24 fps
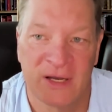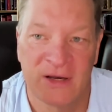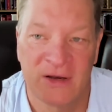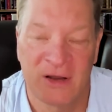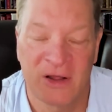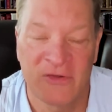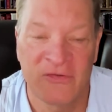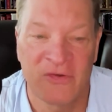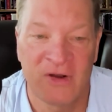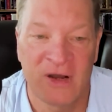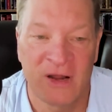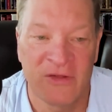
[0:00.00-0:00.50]
It
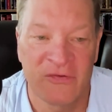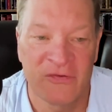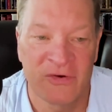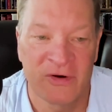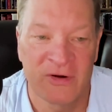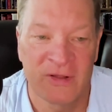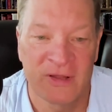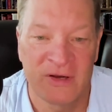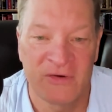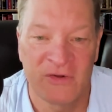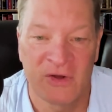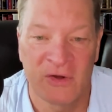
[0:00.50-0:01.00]
doesn't
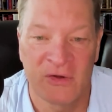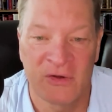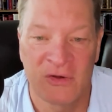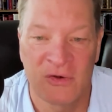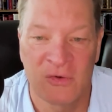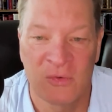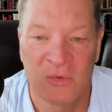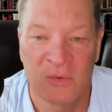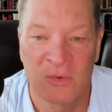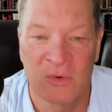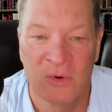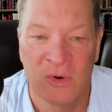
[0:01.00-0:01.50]
necessarily tell
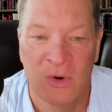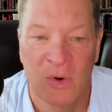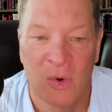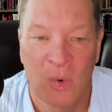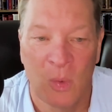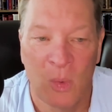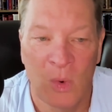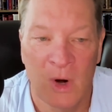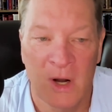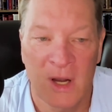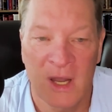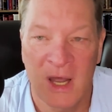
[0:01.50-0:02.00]
you
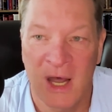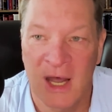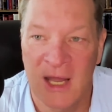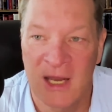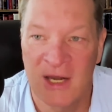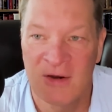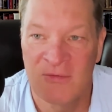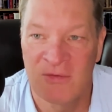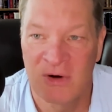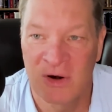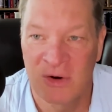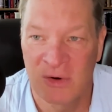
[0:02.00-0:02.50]
what
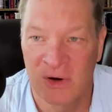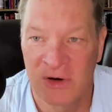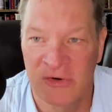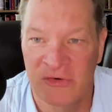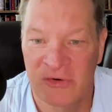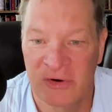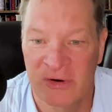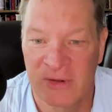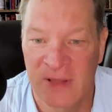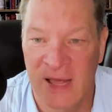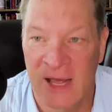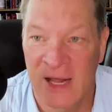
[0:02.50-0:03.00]
kind of a
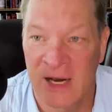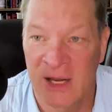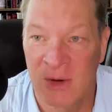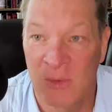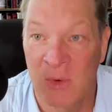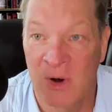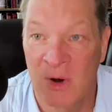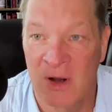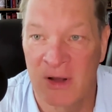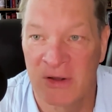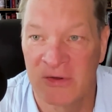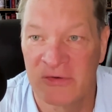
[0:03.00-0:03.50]
creature that he
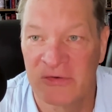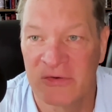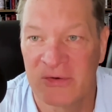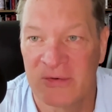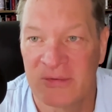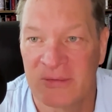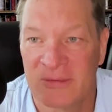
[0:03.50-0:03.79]
was.